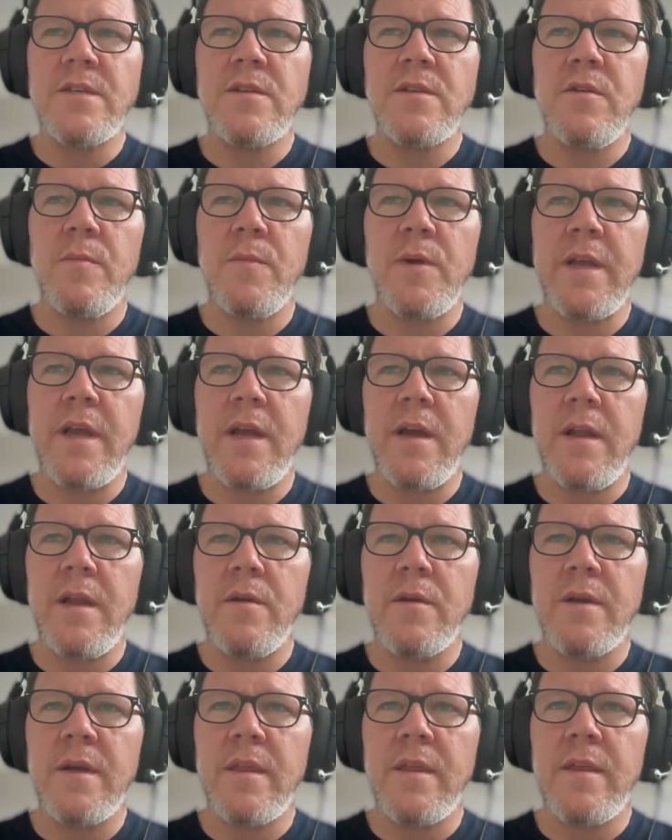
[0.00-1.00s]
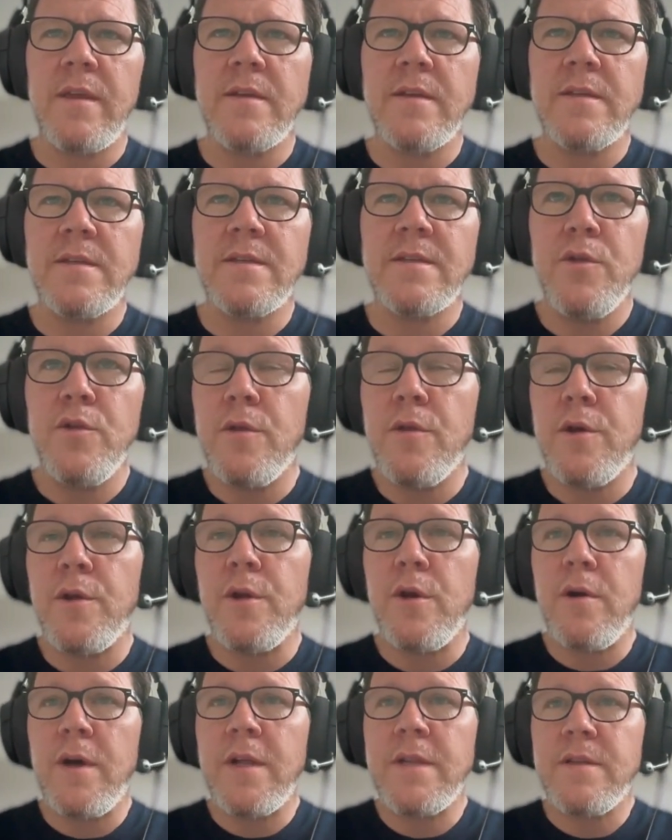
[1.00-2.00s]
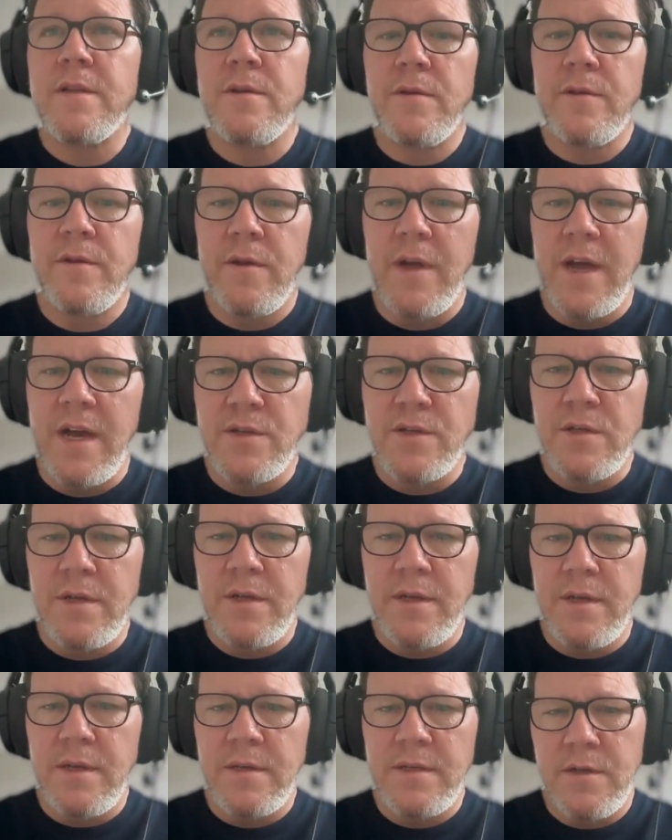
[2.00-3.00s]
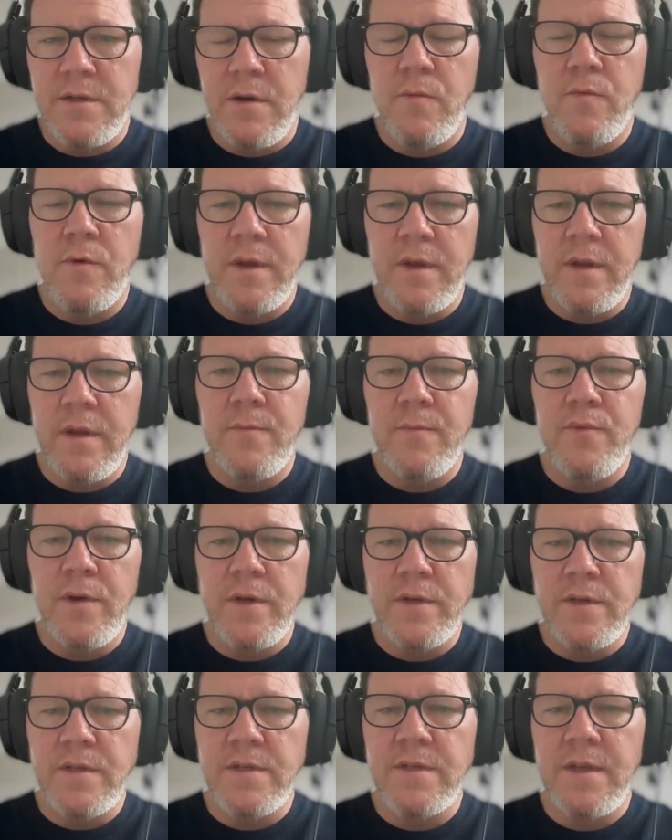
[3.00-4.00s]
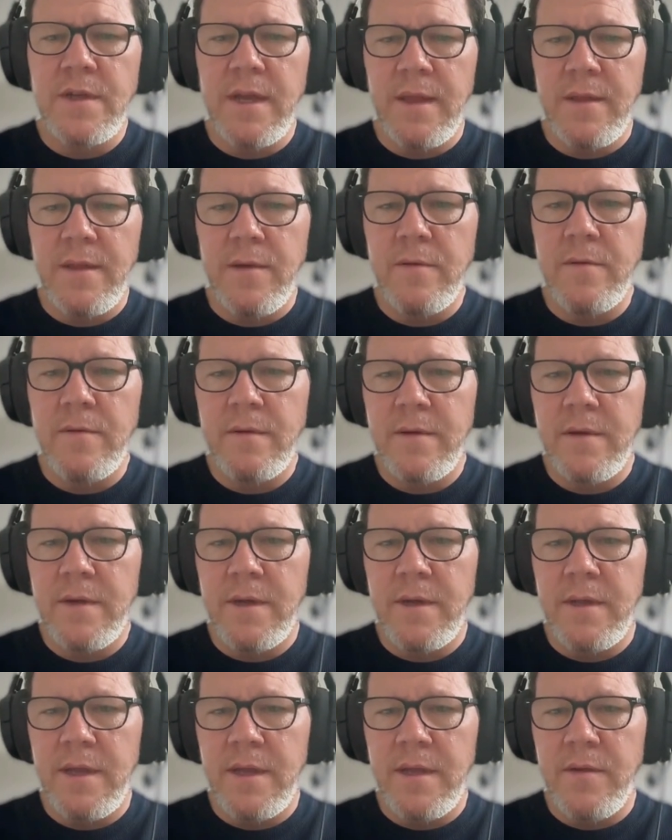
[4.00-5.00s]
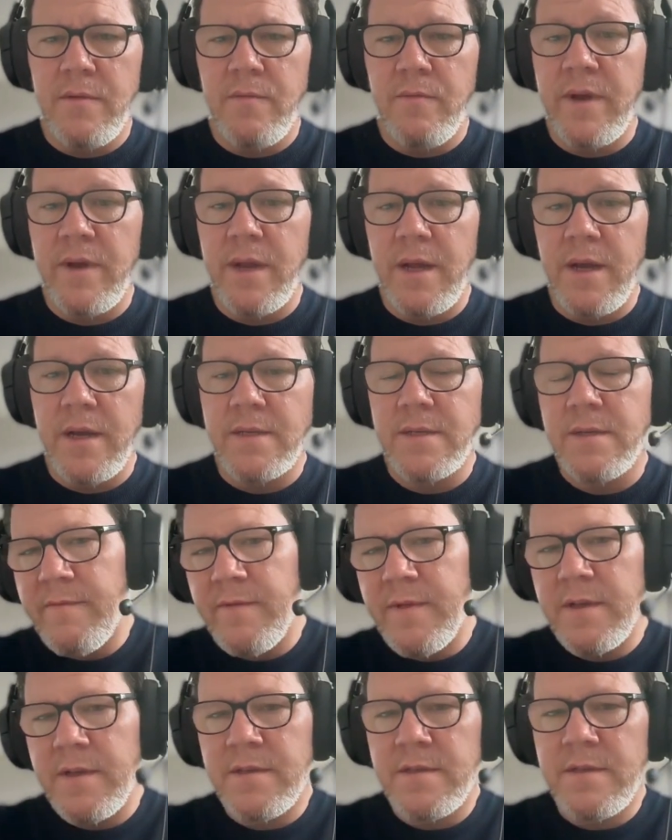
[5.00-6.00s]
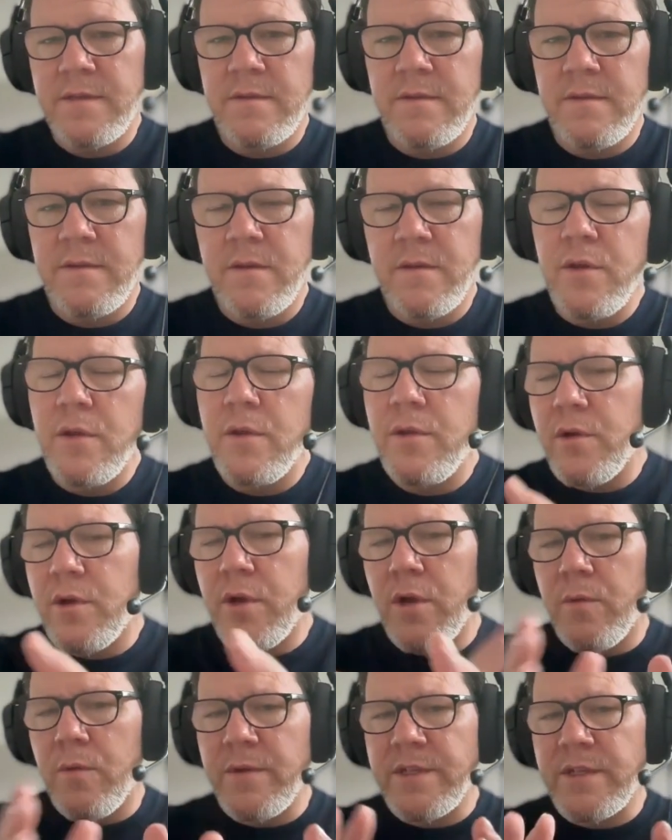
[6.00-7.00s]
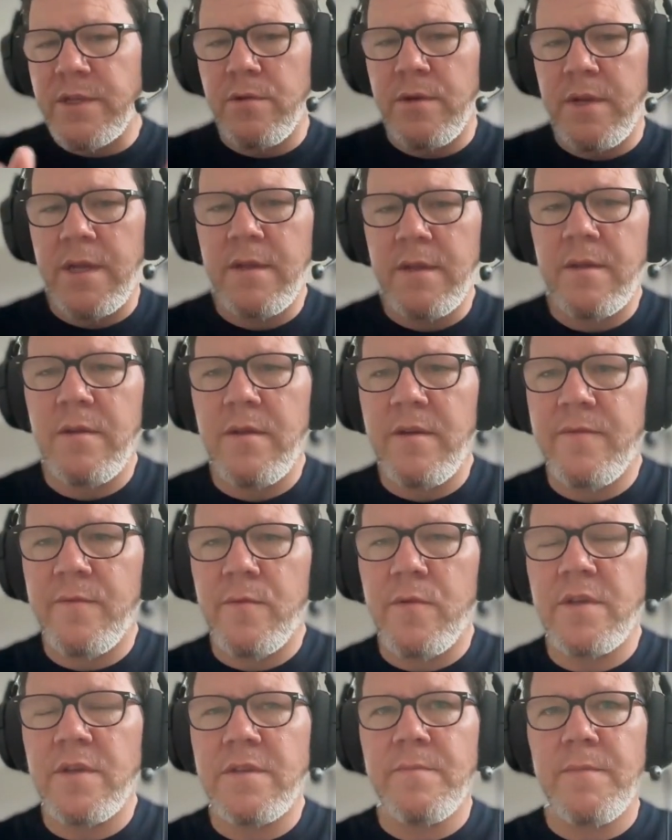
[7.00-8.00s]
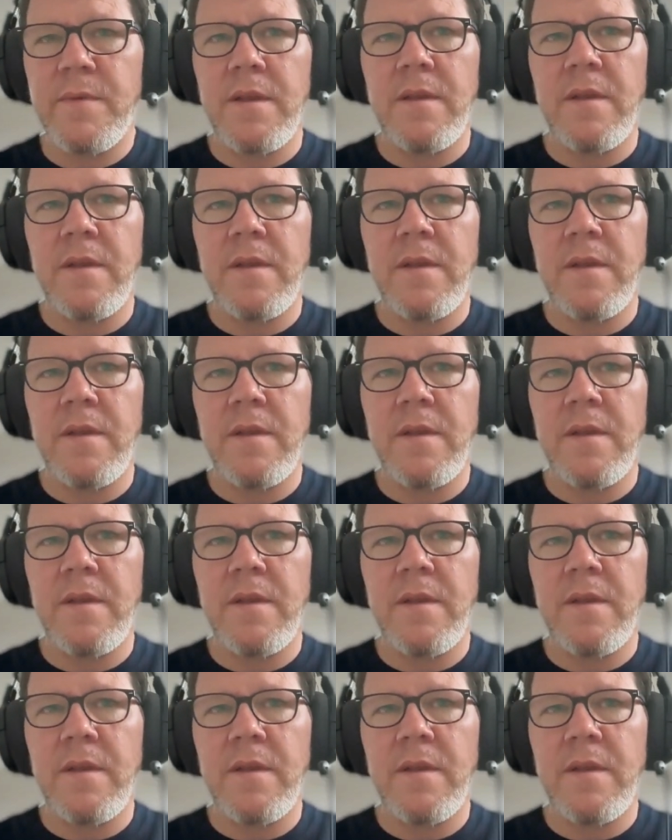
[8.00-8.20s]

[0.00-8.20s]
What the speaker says: normally how I look at things. You don't know until you actually start working on projects together, and then you realize this. You could always tune it, of course, but